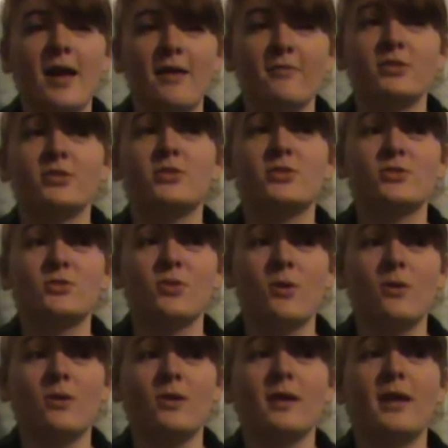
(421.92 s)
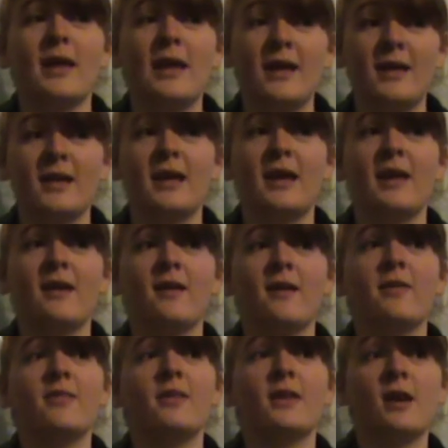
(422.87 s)
have a strong inkling
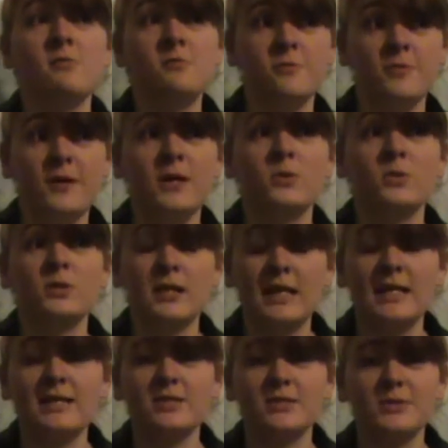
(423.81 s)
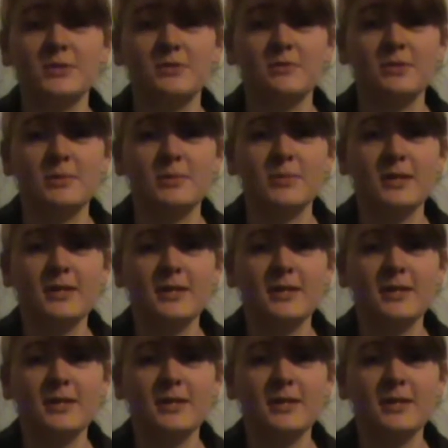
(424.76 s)
that I've failed at least 2 of them.